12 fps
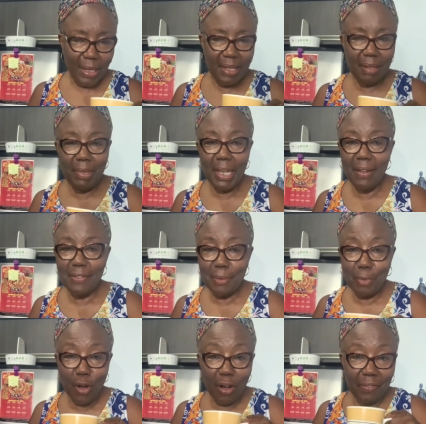Let me have some
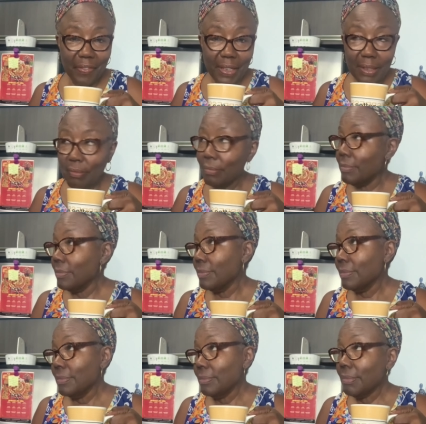coffee.
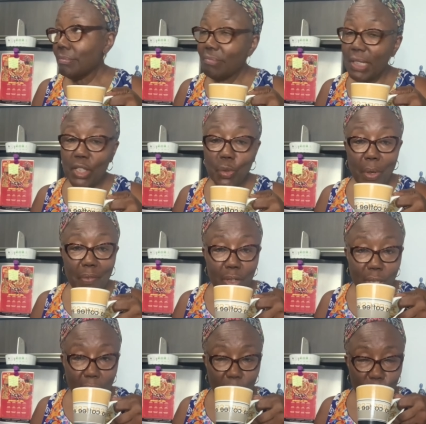It's 12
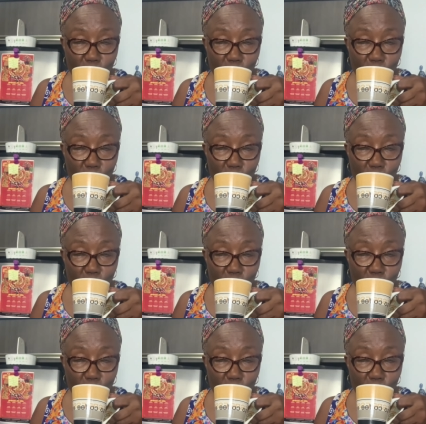o'clock.